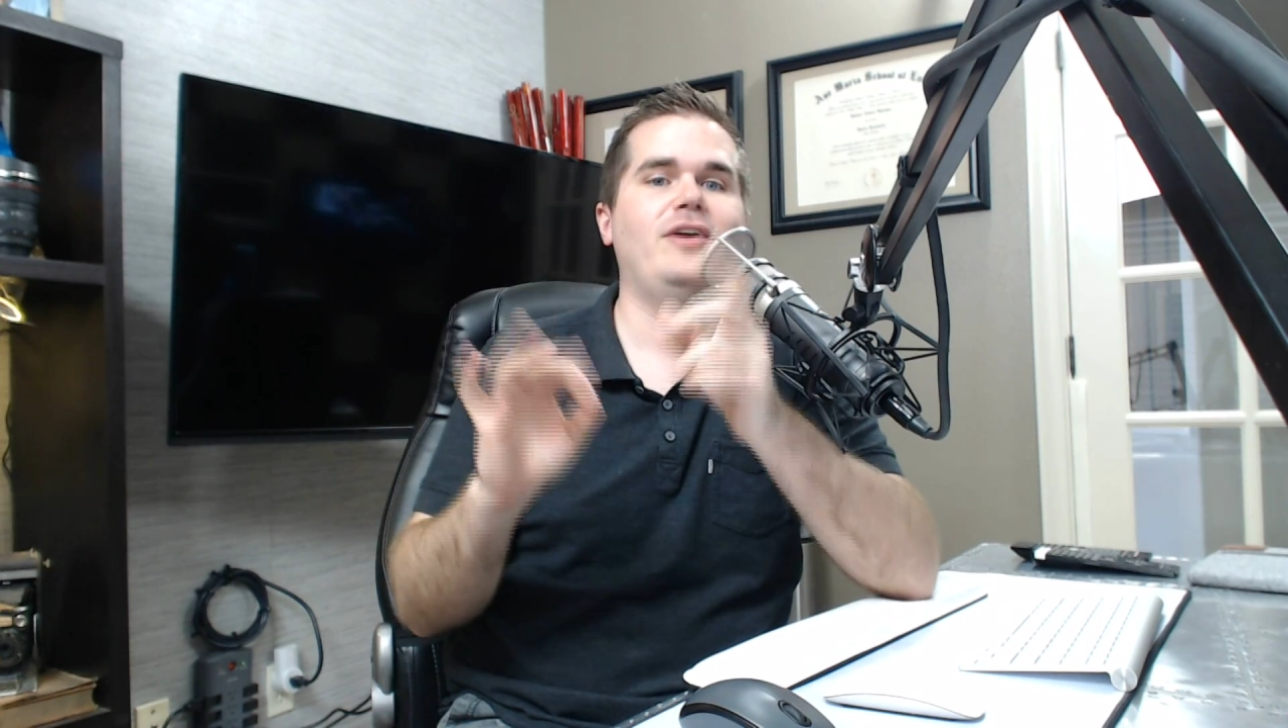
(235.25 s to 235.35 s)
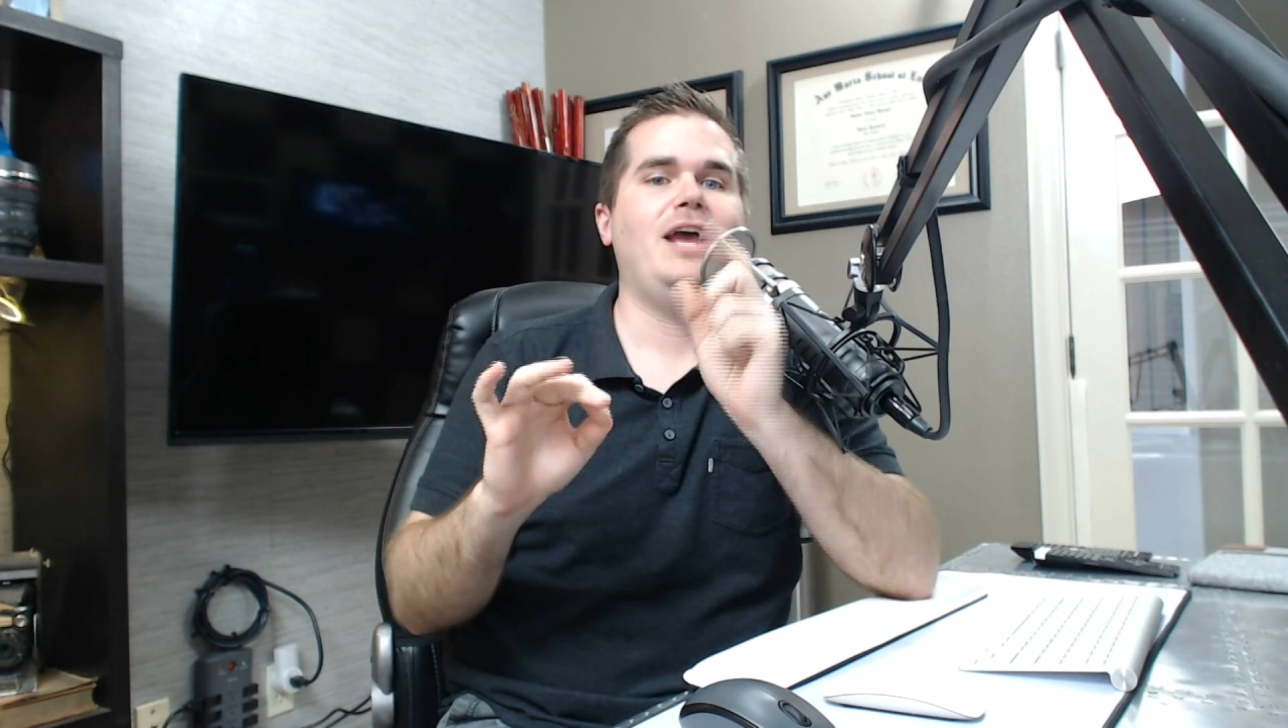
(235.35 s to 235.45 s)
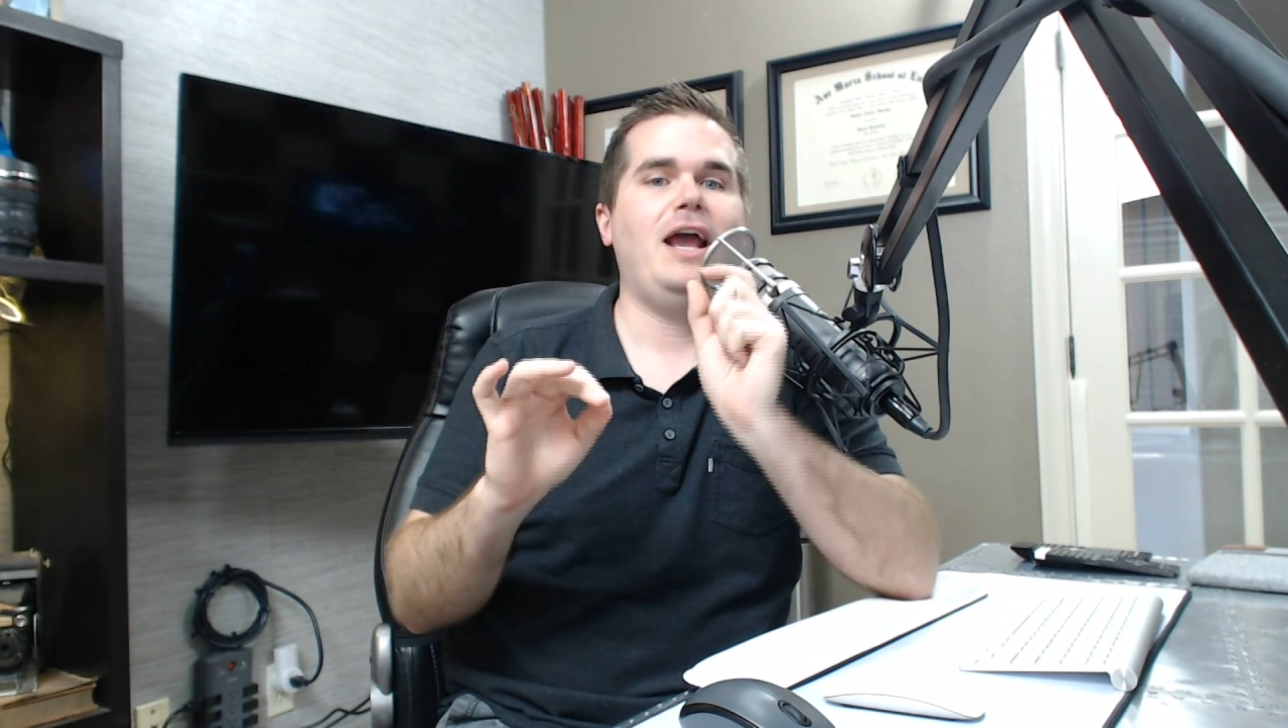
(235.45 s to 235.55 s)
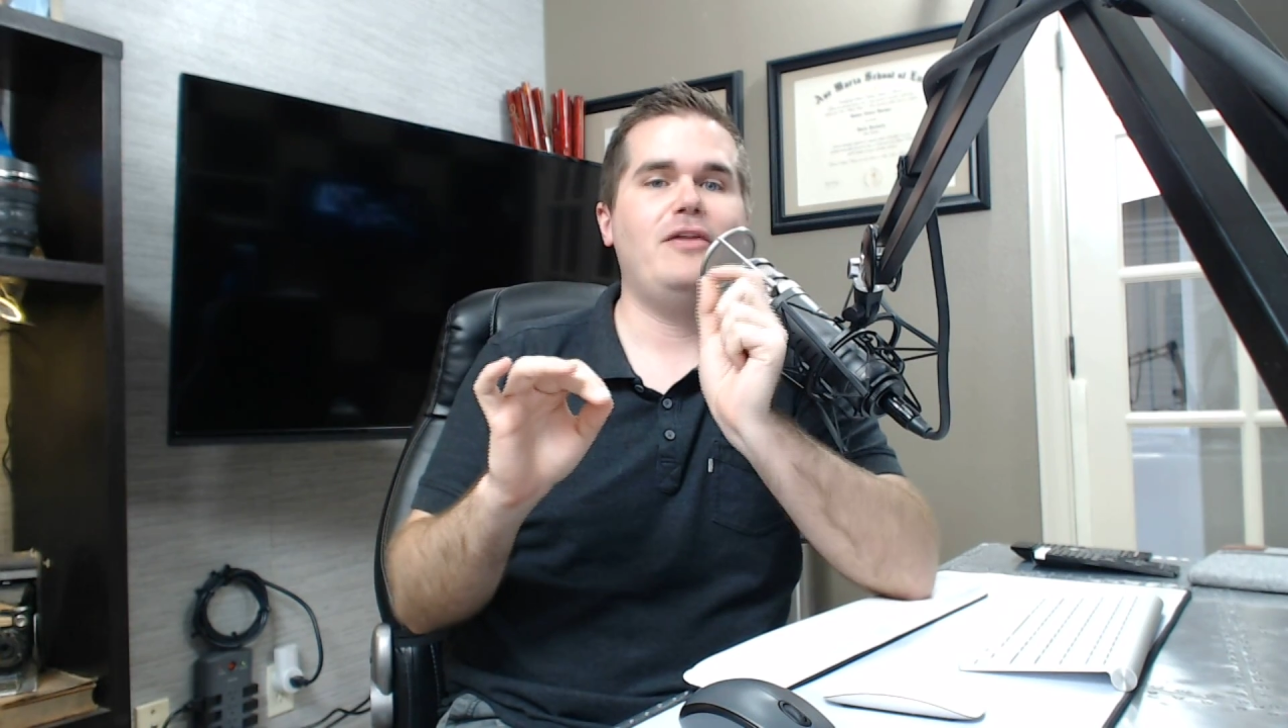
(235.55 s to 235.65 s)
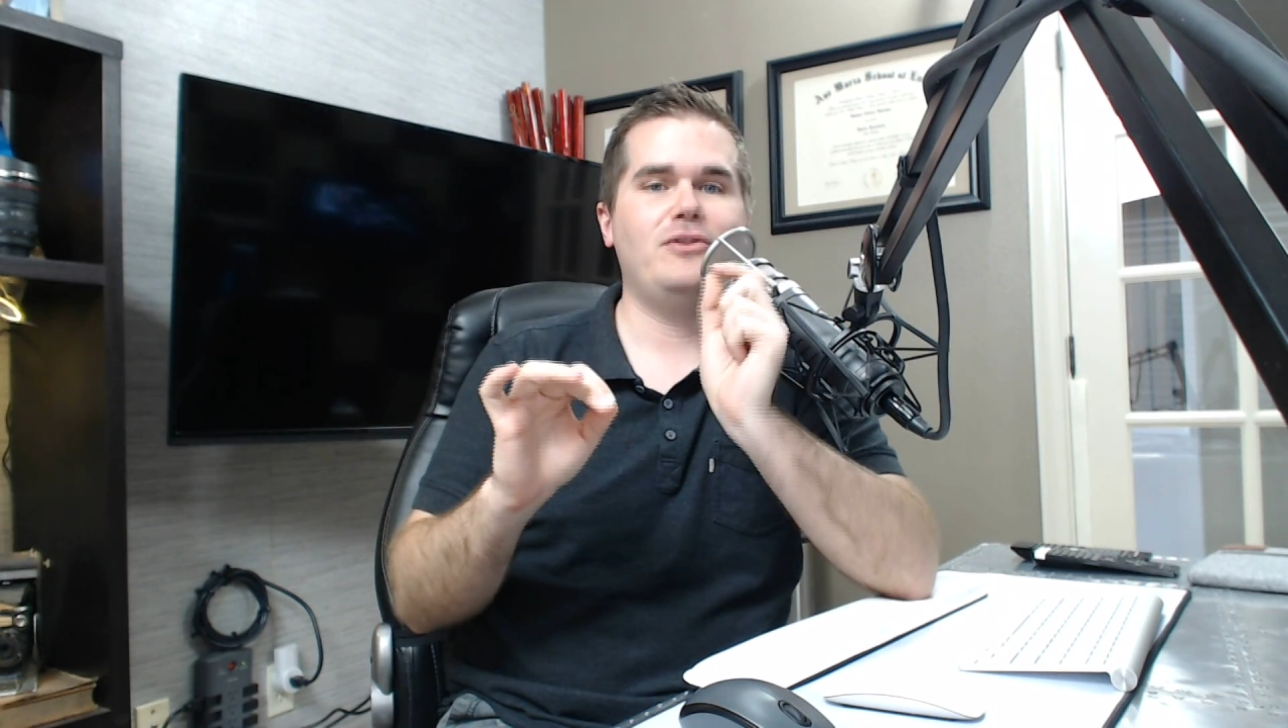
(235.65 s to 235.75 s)

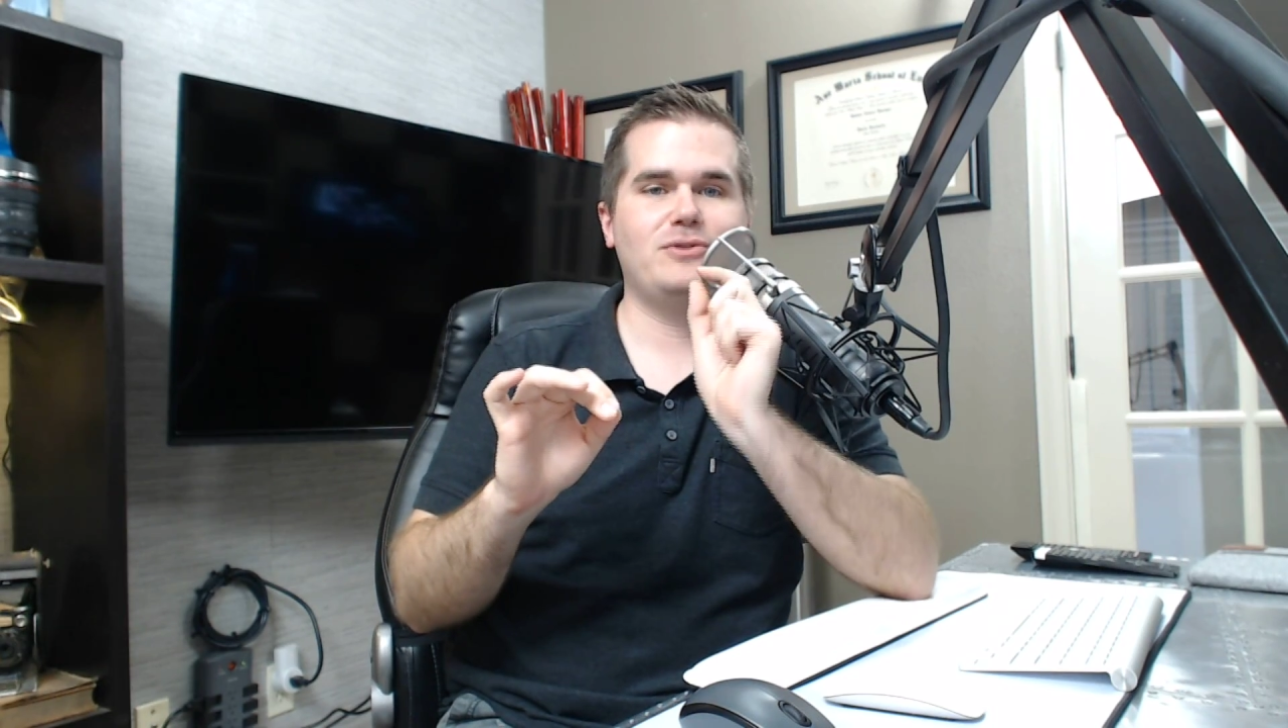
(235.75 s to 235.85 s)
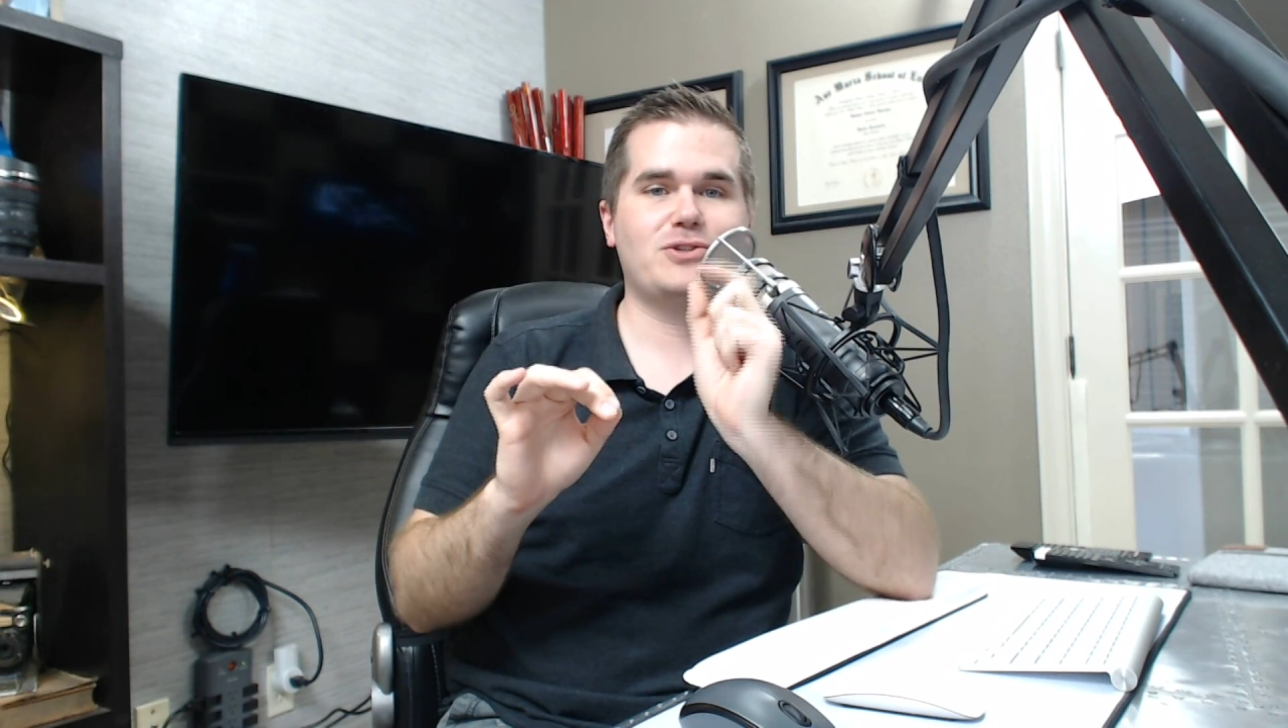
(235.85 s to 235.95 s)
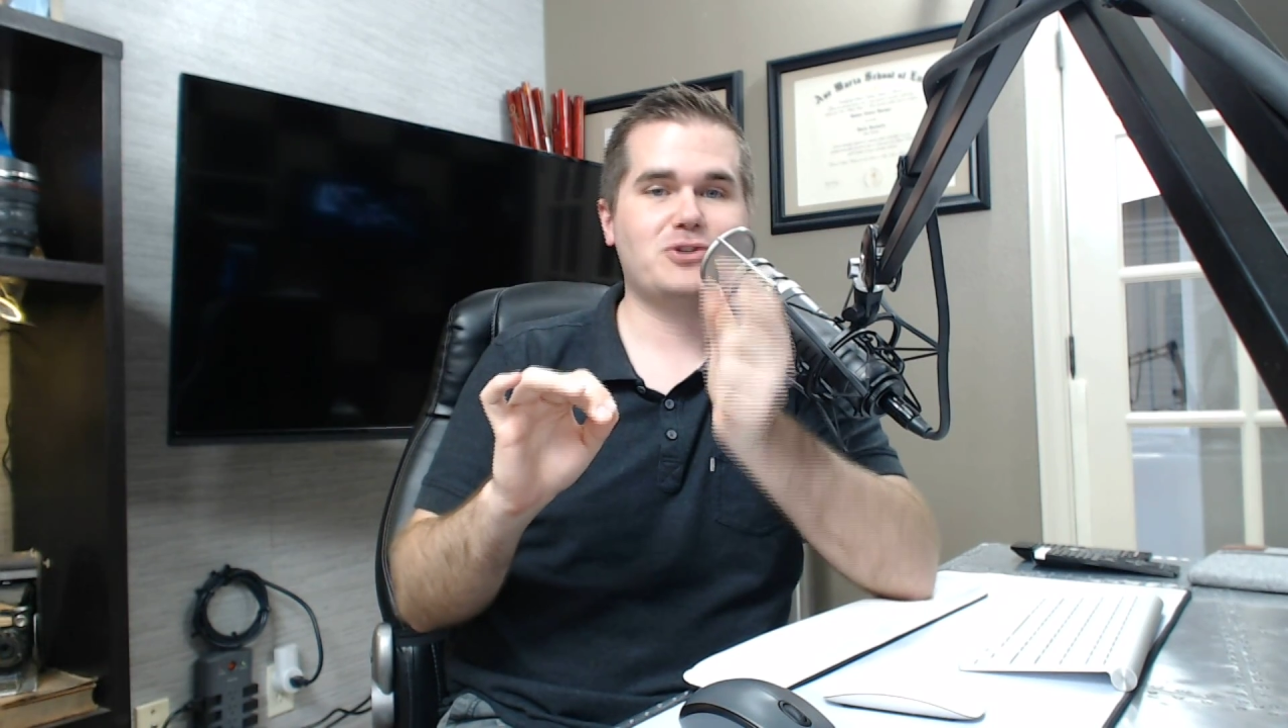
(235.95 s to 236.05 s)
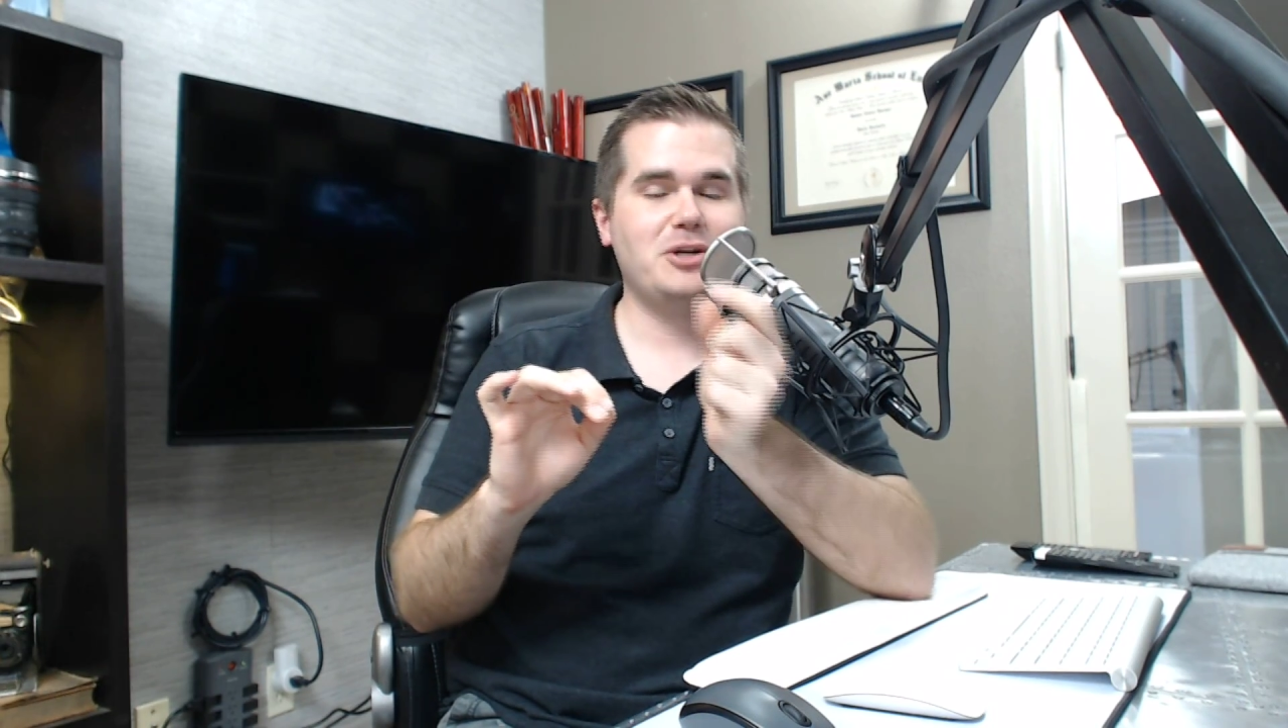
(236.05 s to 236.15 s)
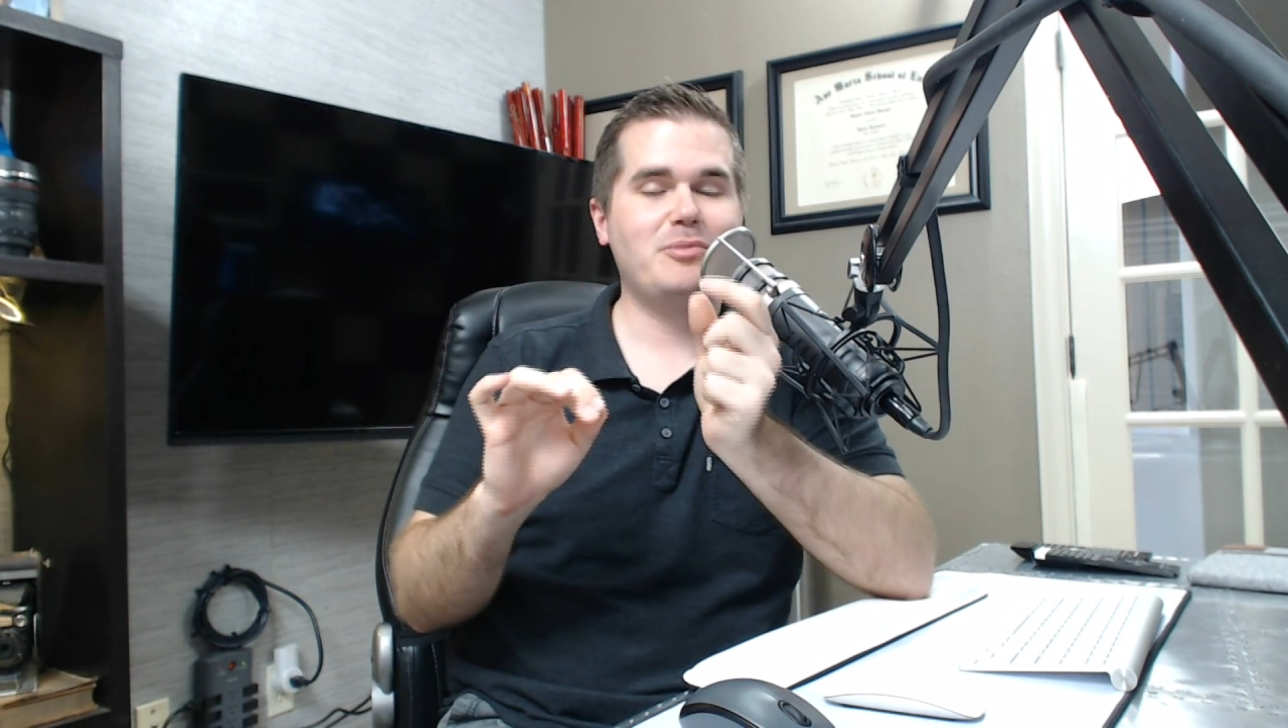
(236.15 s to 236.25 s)
and those tree